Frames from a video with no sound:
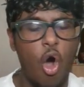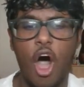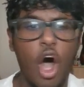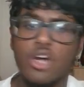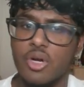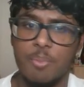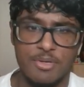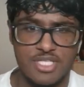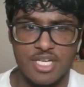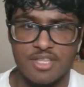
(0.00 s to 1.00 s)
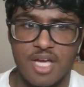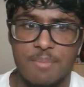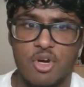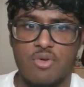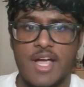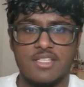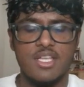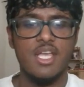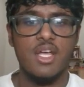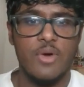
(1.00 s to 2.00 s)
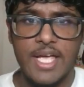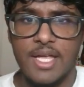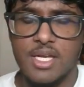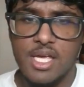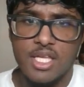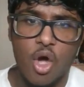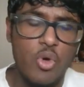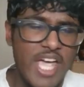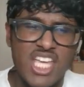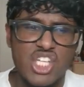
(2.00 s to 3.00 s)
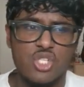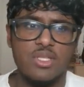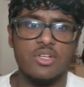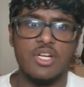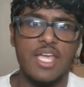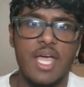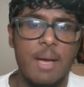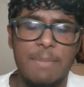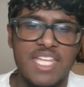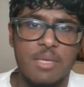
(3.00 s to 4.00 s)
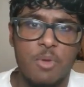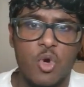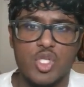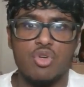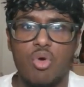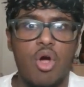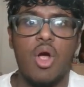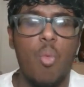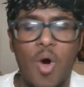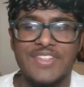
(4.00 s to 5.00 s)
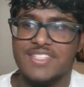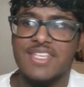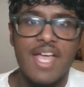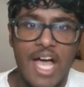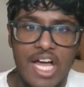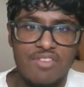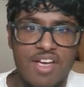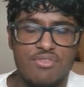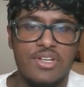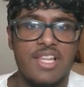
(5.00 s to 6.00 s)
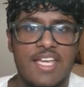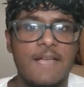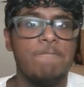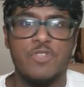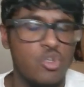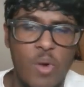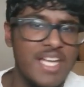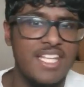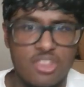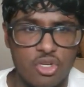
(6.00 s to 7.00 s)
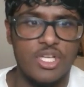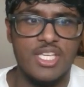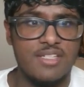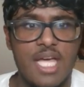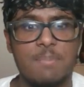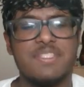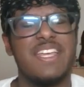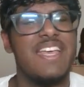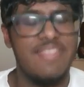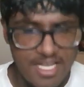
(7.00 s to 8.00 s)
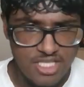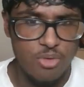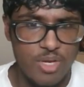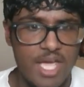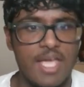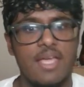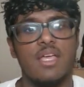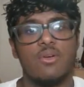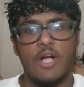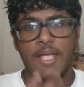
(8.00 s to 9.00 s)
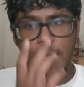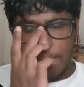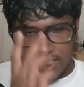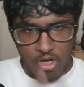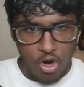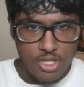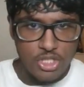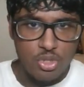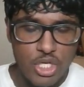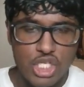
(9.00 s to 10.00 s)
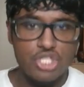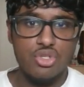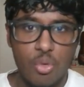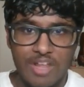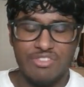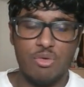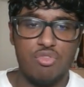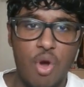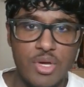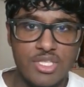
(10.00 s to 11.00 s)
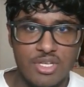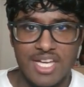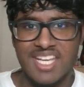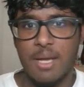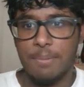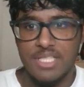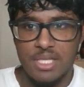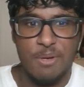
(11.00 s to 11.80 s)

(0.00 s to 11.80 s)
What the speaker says: 100% of the time correct, right? And occasionally you're going to get a medium question wrong once out of every like 20, 30 attempts. That's okay, right? But the hardest questions, you don't have to focus on getting completely